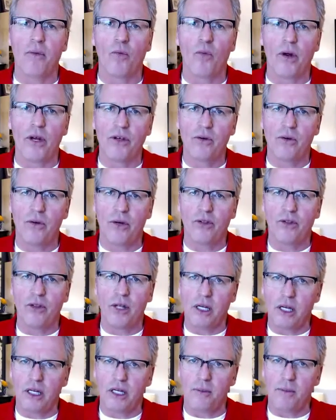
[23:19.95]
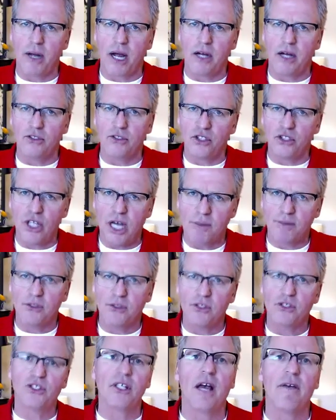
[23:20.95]
when you are thinking about Chapter
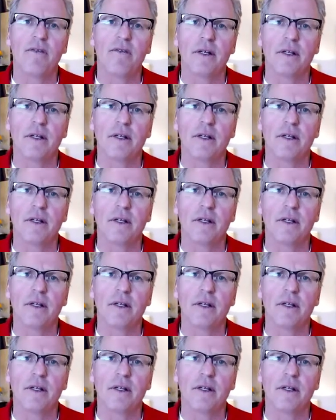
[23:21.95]
7